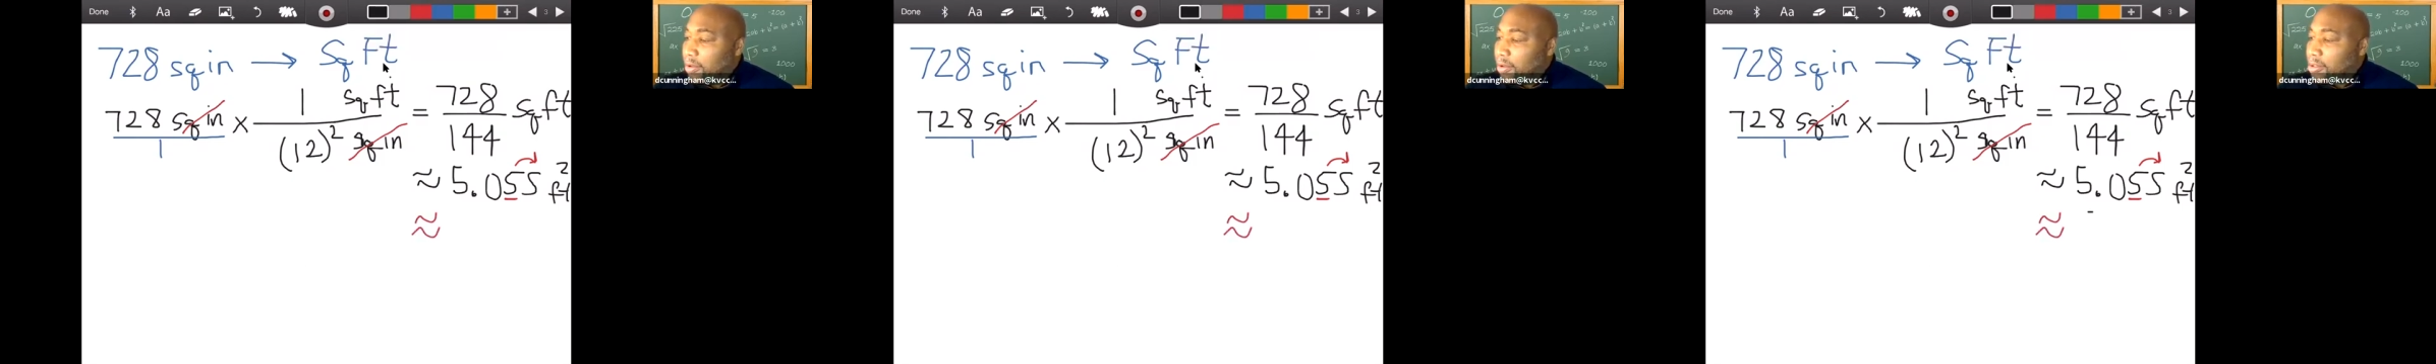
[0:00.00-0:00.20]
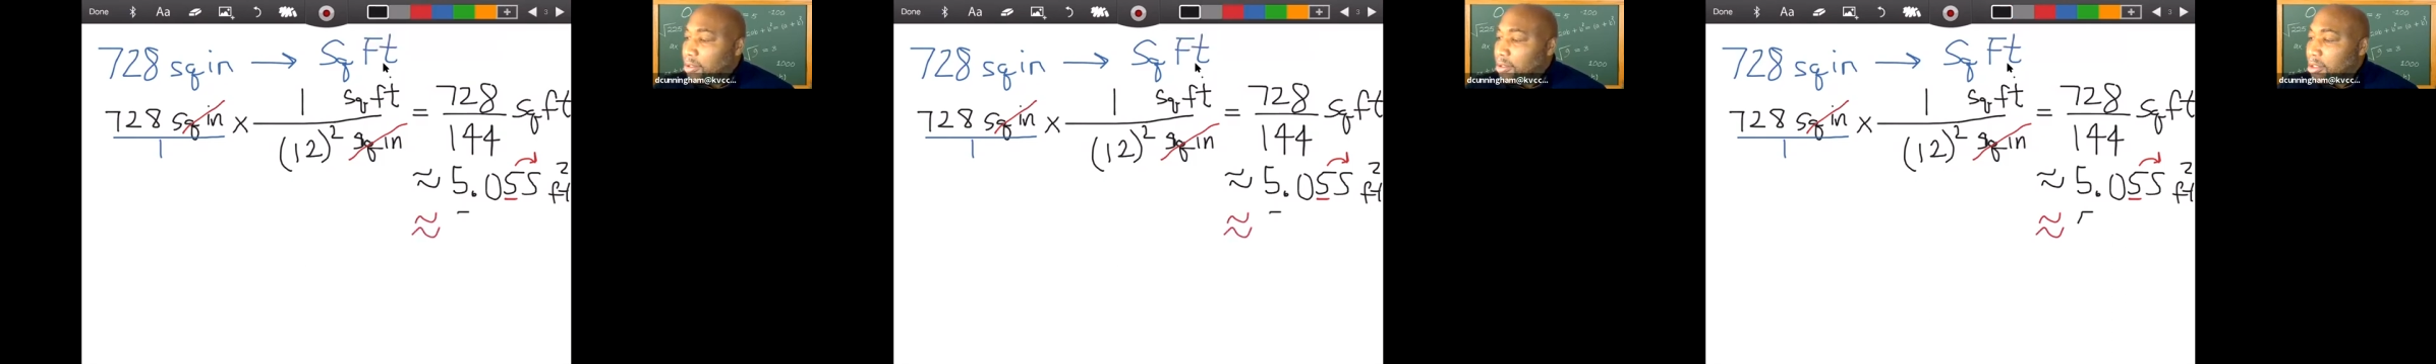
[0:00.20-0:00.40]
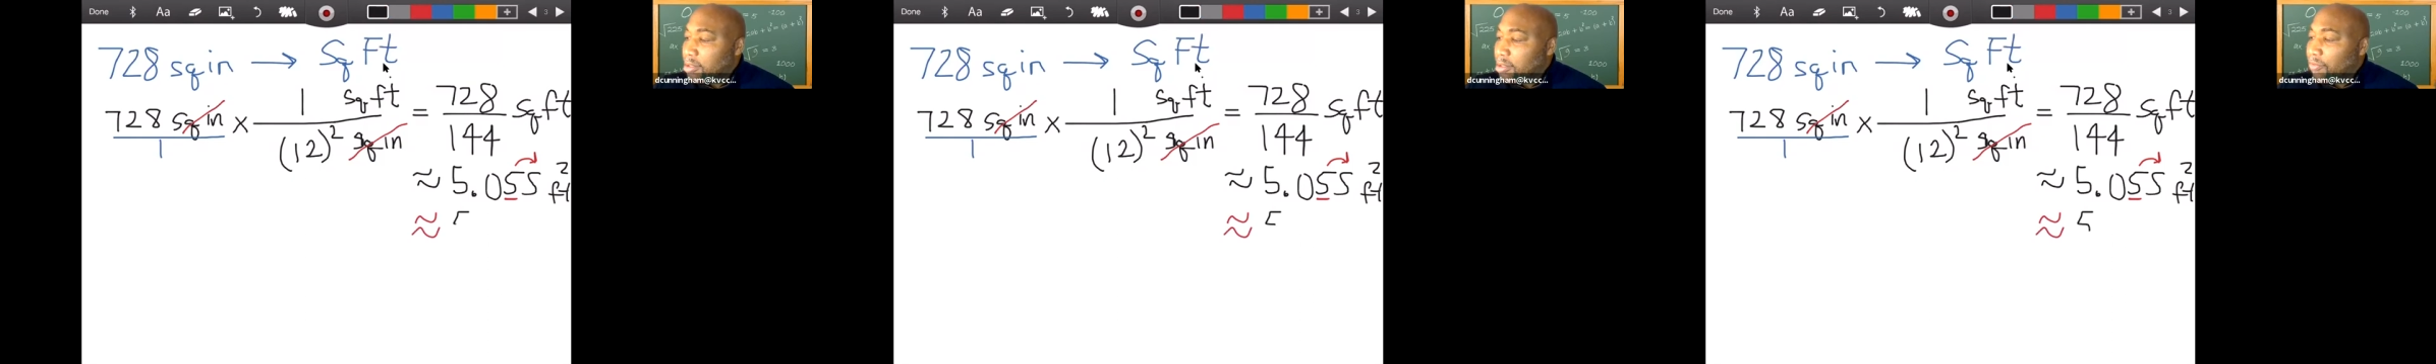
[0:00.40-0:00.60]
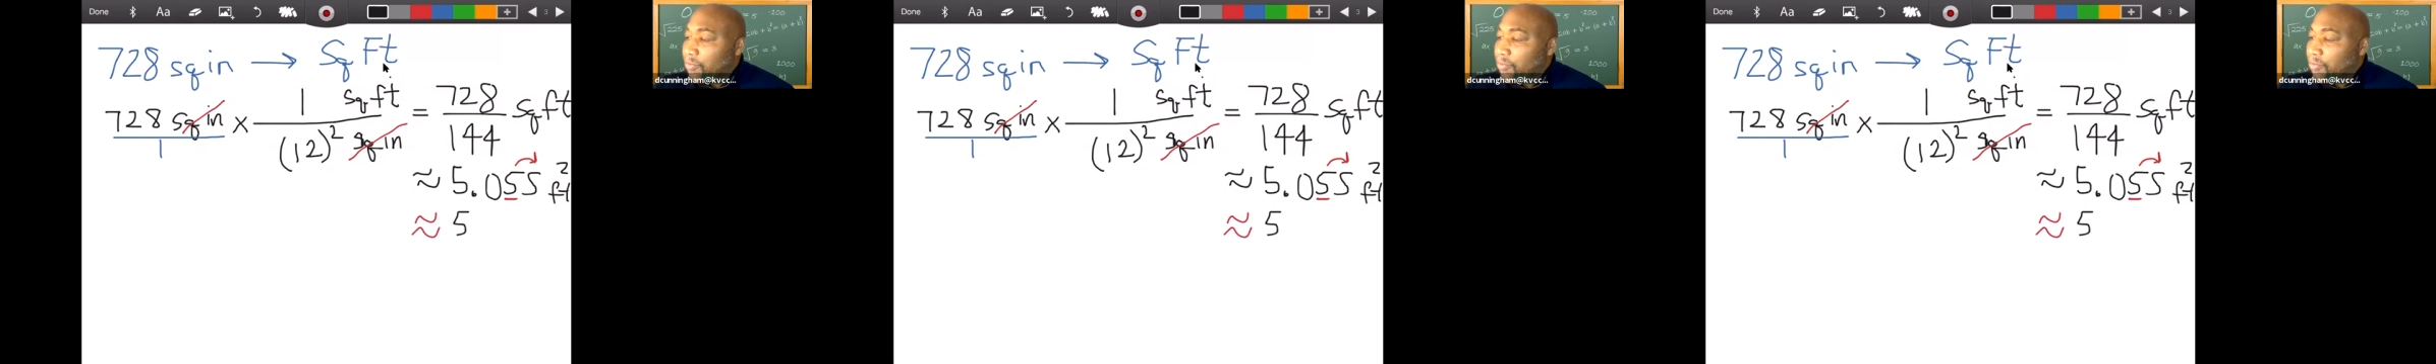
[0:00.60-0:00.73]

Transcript: So this will be